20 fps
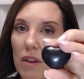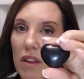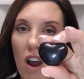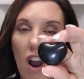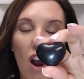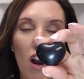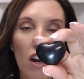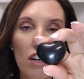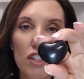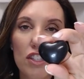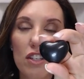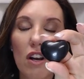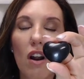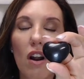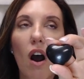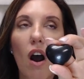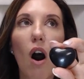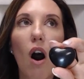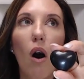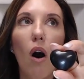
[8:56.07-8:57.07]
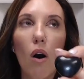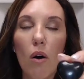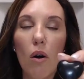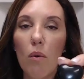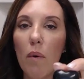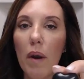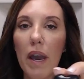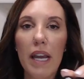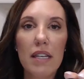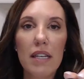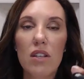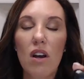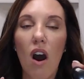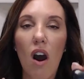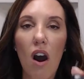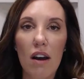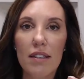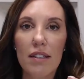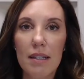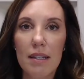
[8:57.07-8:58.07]
Hearts are always
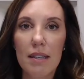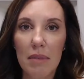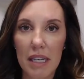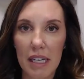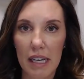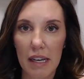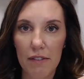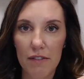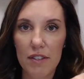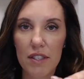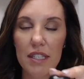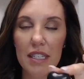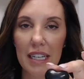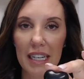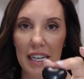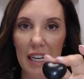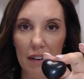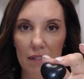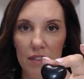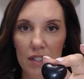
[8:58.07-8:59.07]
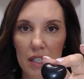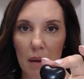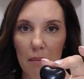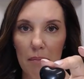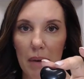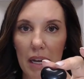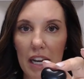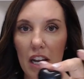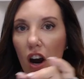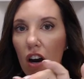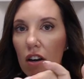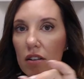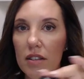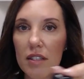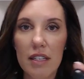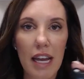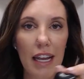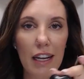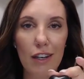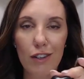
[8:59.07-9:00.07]
awesome gifts to give somebody.
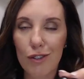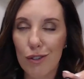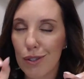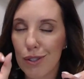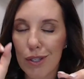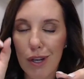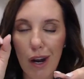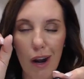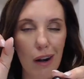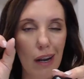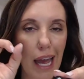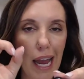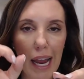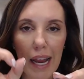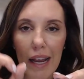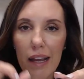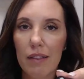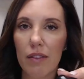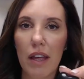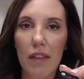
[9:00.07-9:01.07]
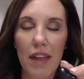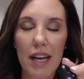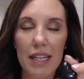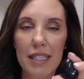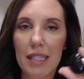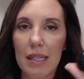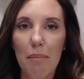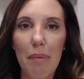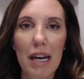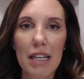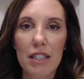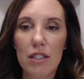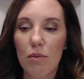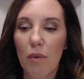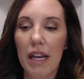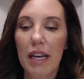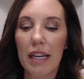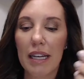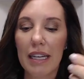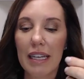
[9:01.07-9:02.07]
Hearts and angels are like, that's the best
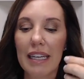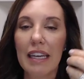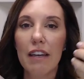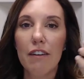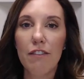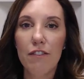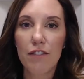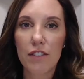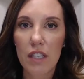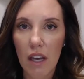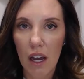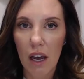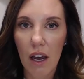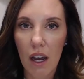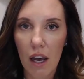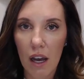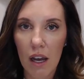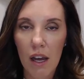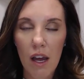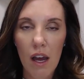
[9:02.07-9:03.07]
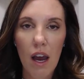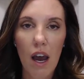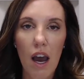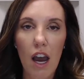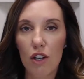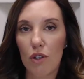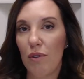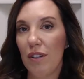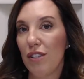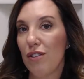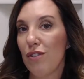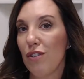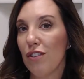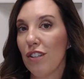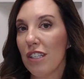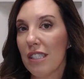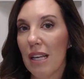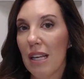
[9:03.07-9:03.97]
way to gift a crystal to